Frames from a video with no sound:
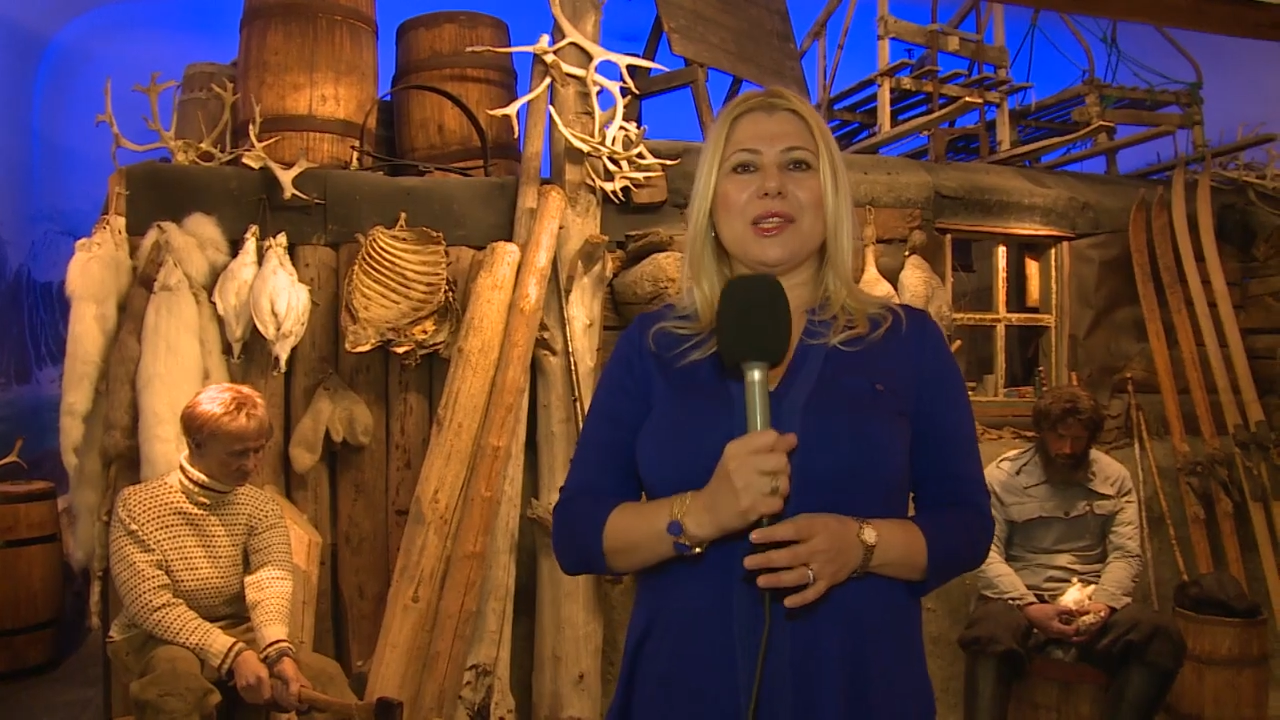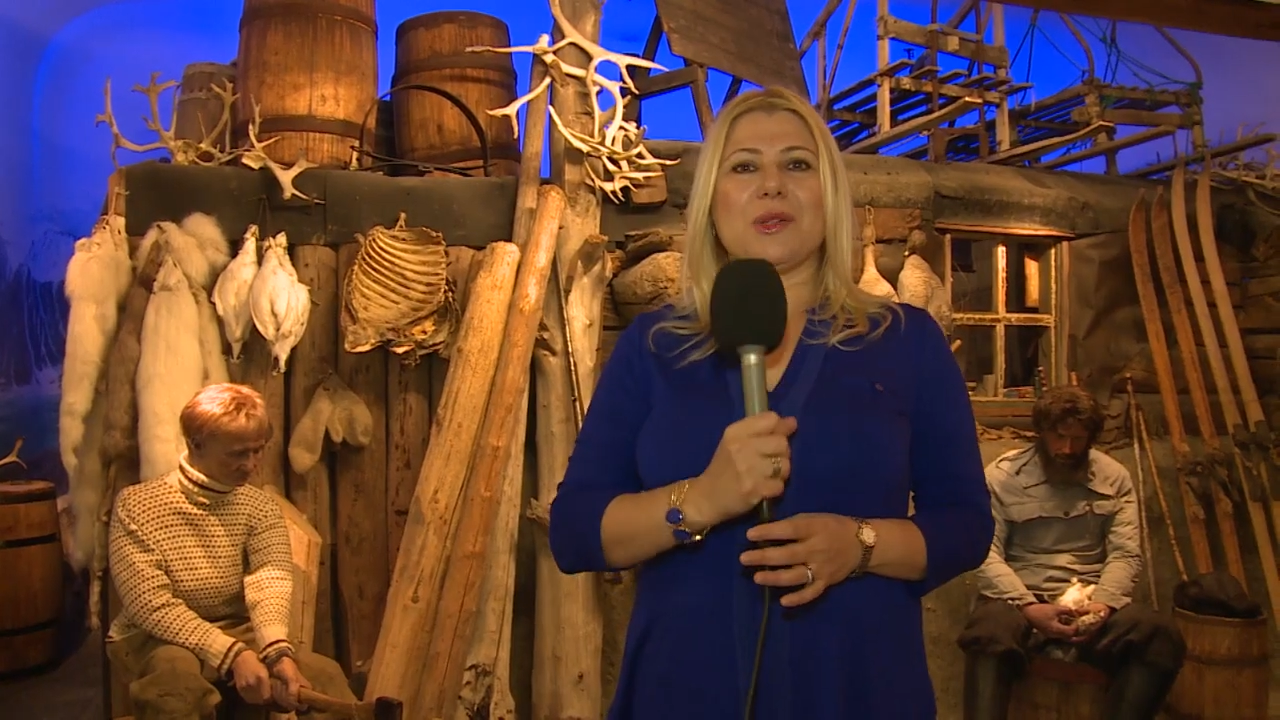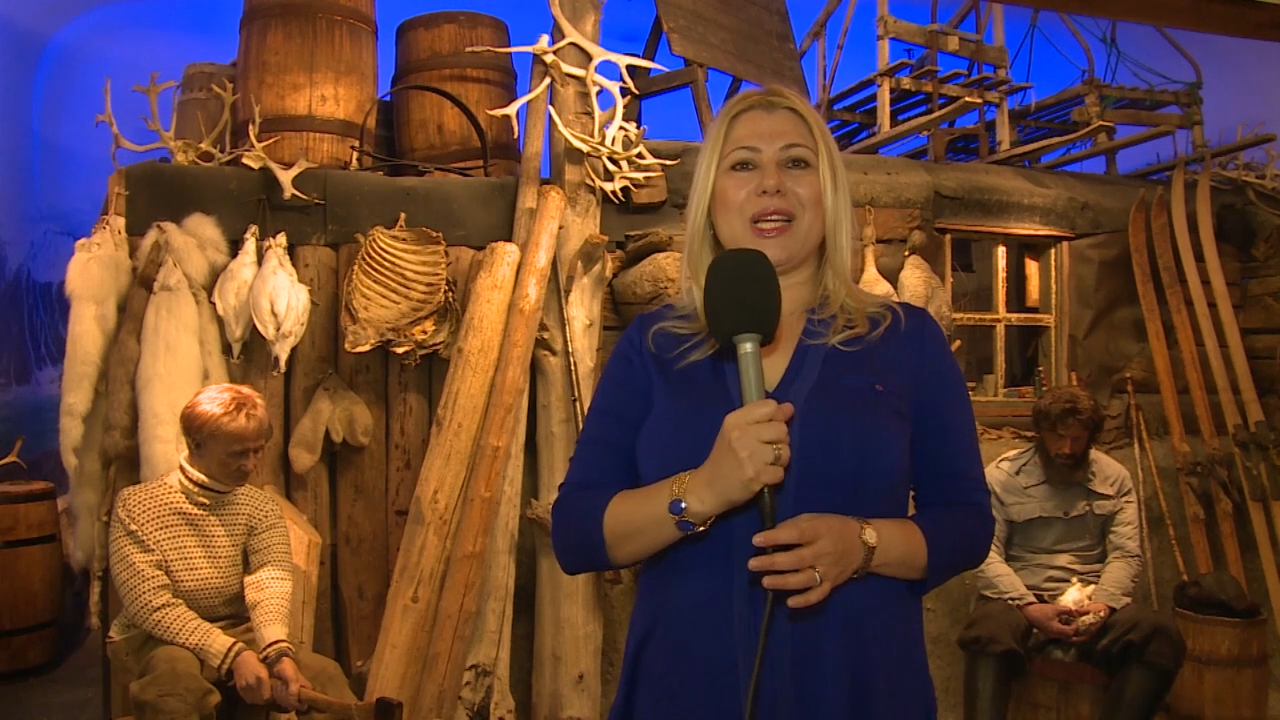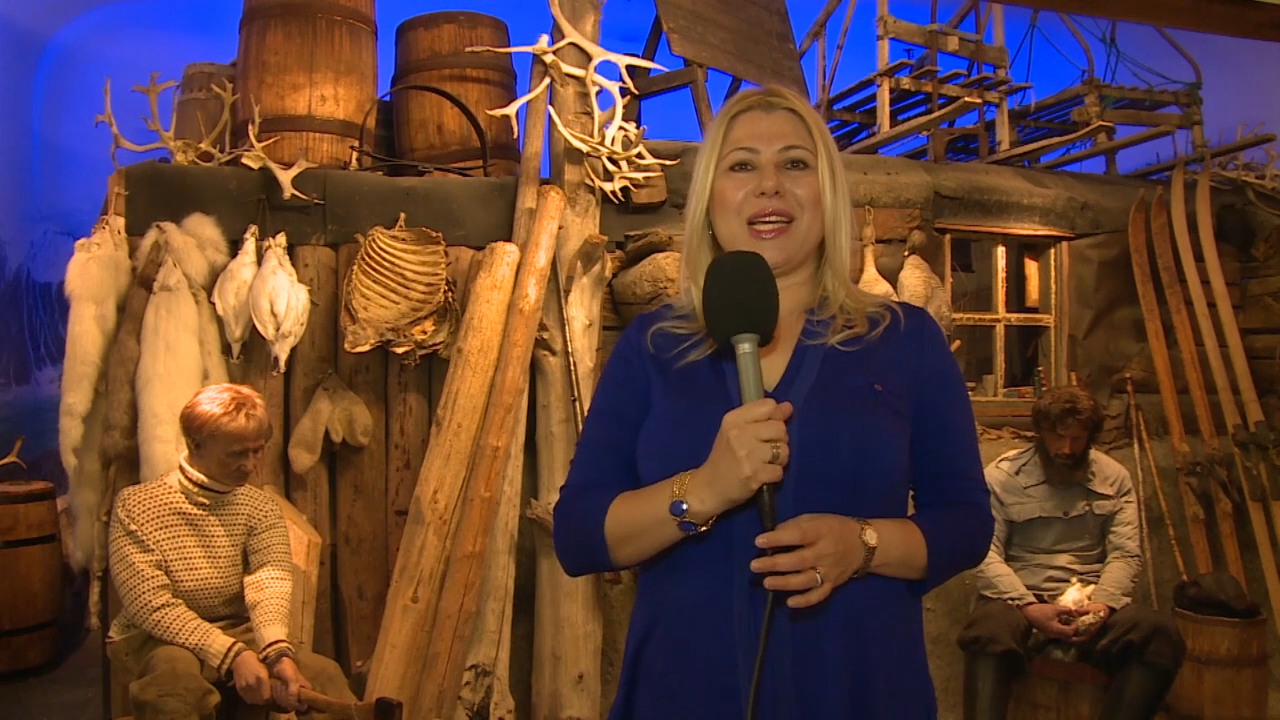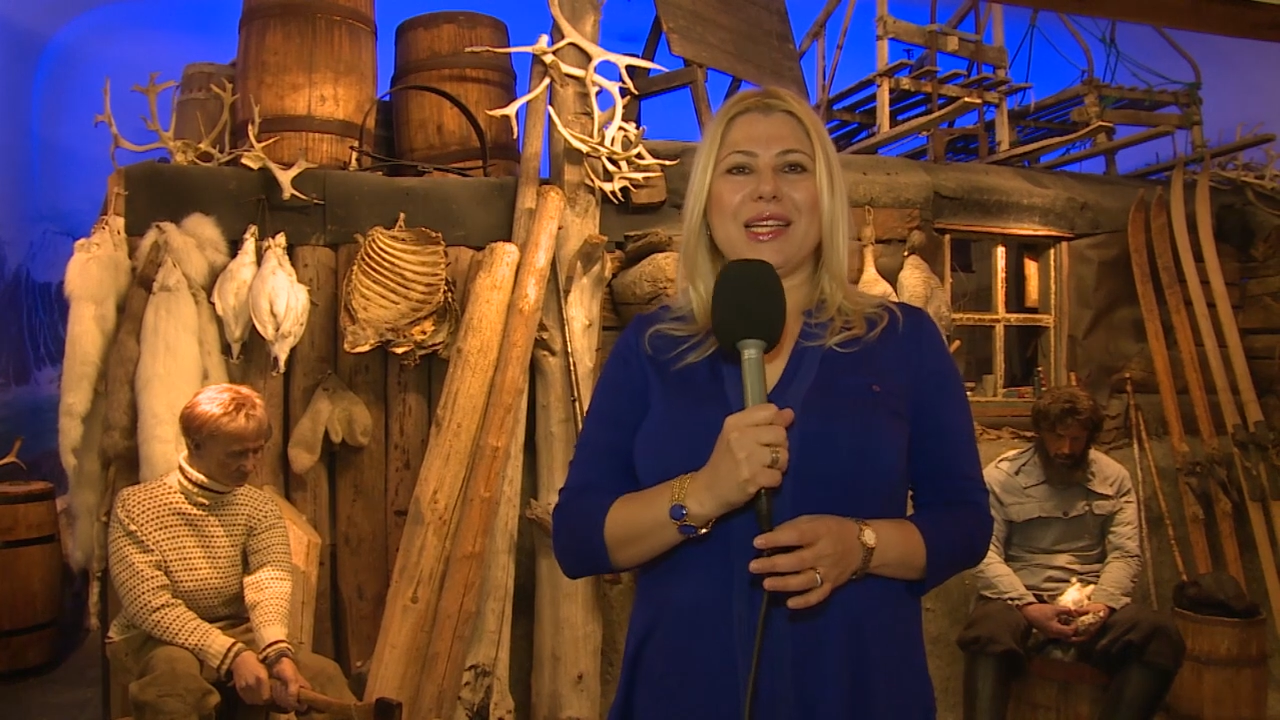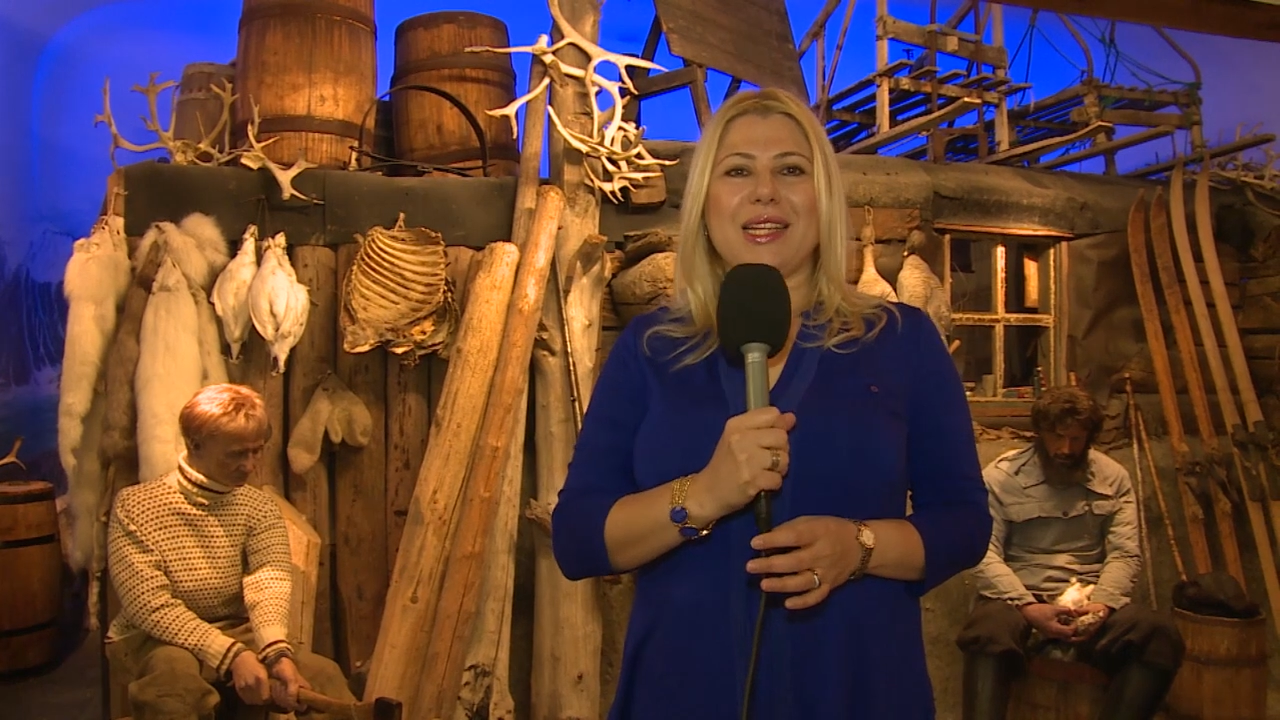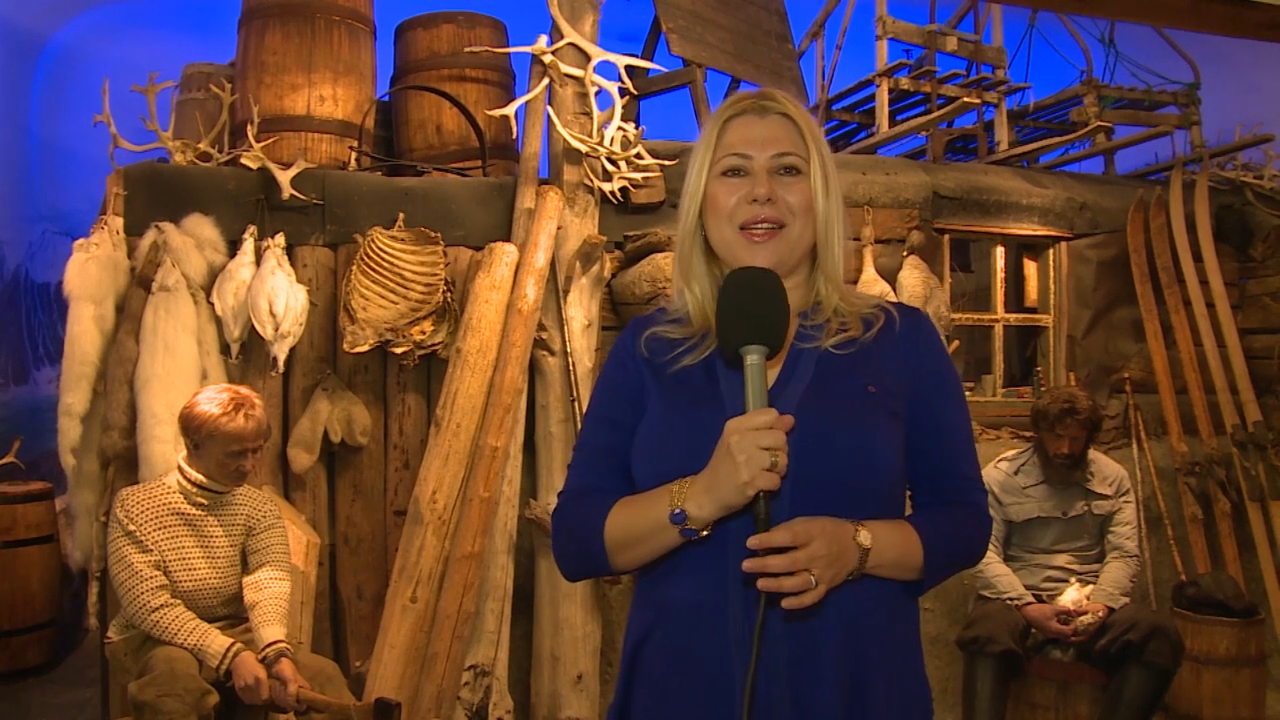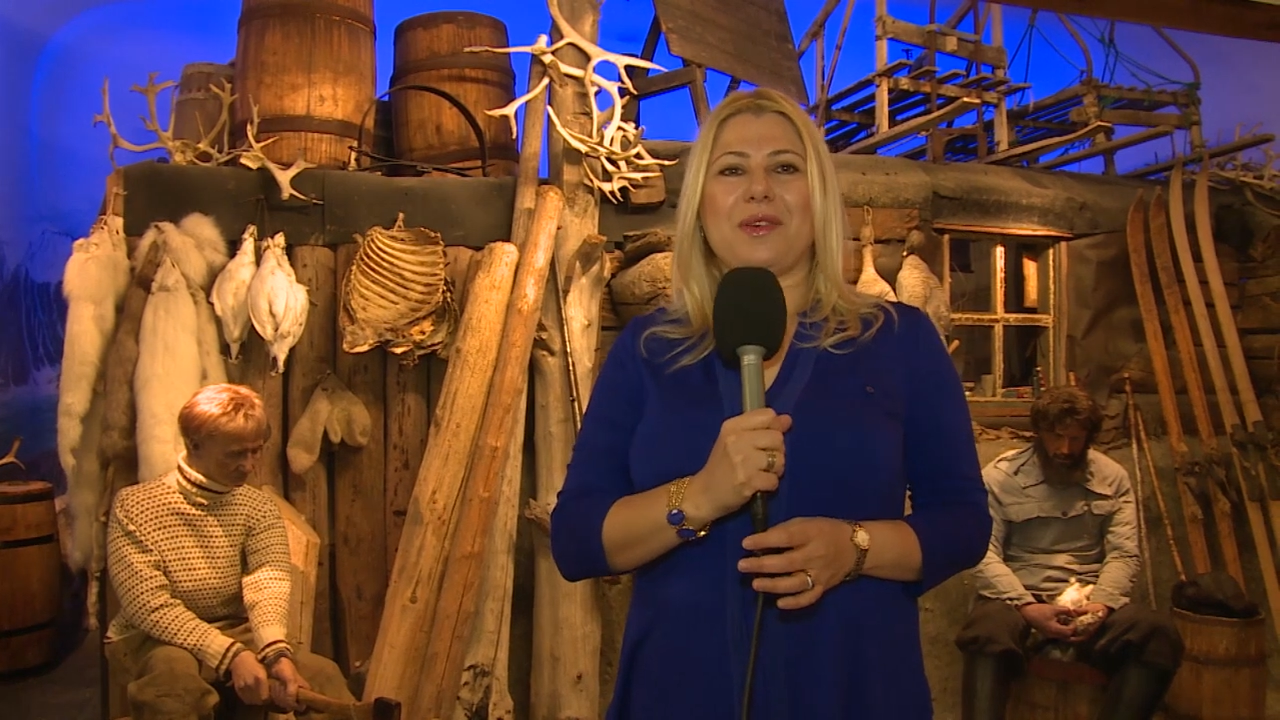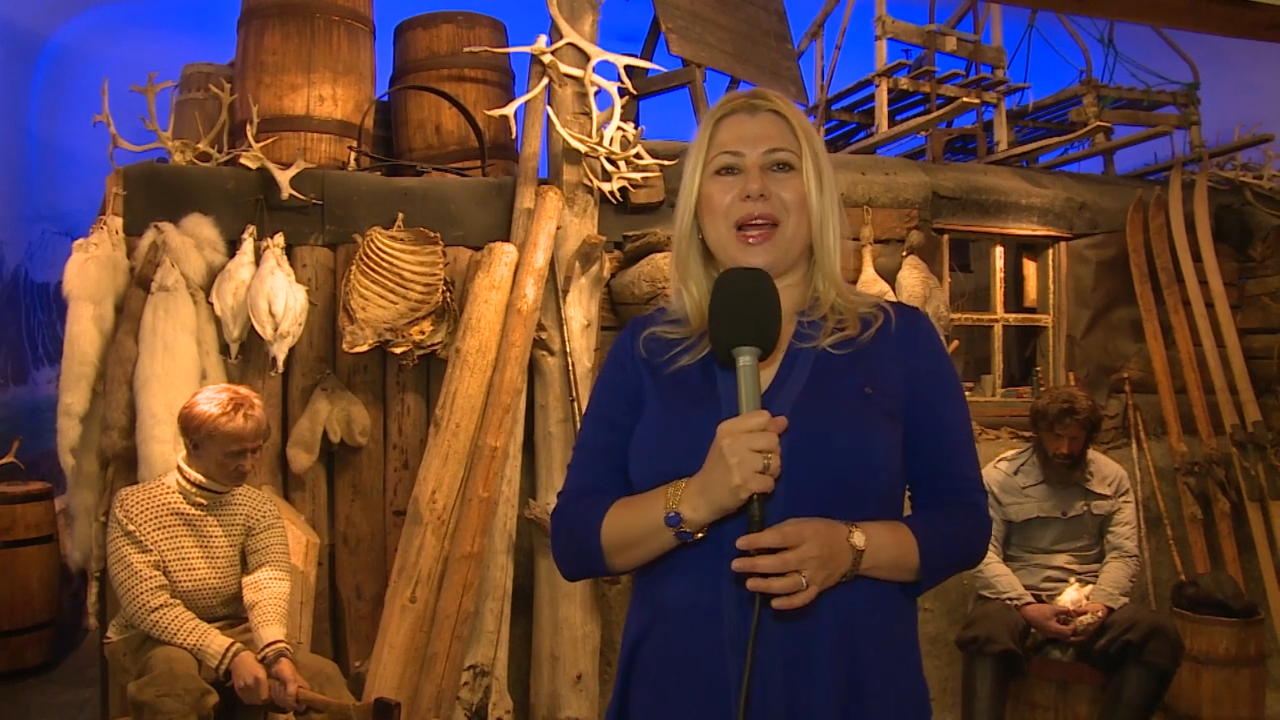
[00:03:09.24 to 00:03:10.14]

Today, in